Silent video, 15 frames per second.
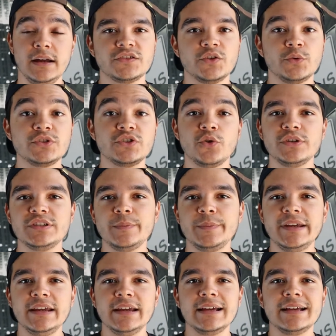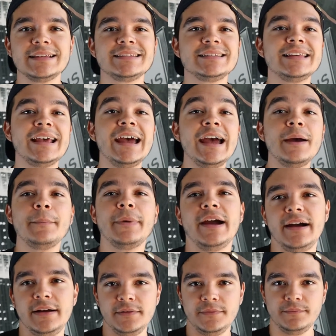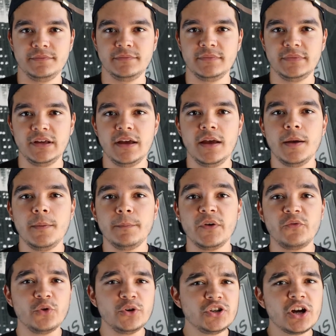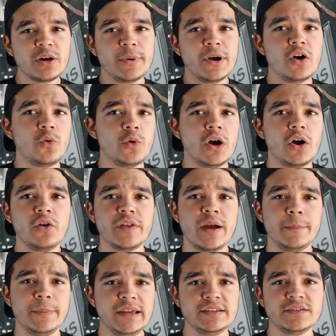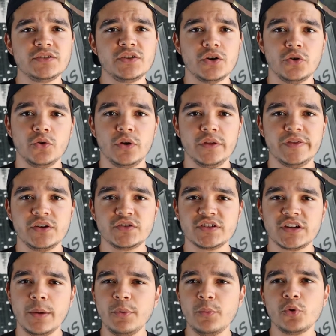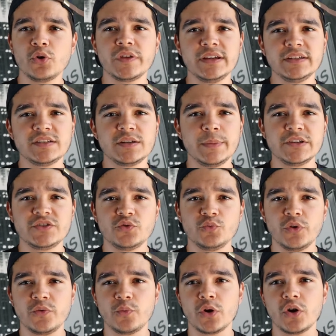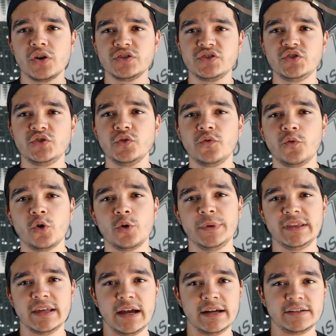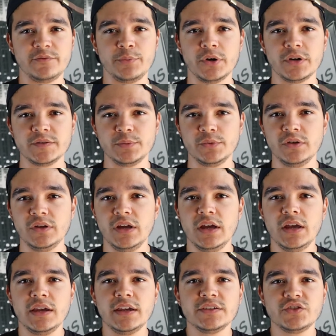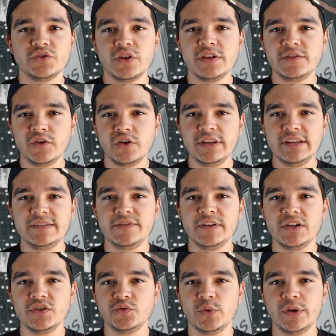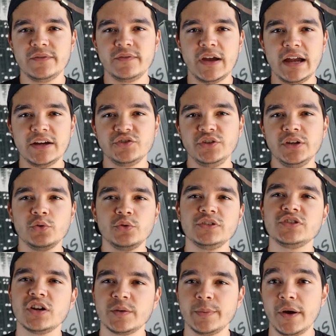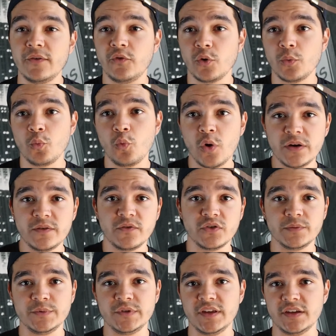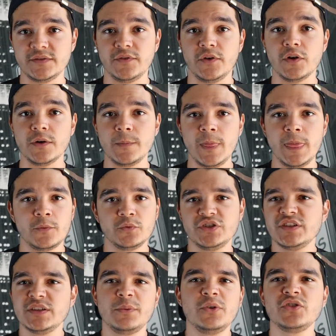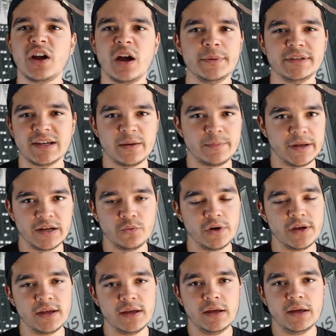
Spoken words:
So it's going to be sama. Before we talk about what all that means though, there's a couple more things to mention with regards to forming the active participle. So thus far in these videos, we've actually only talked about form 1 verbs thus far, which is the most common type anyway.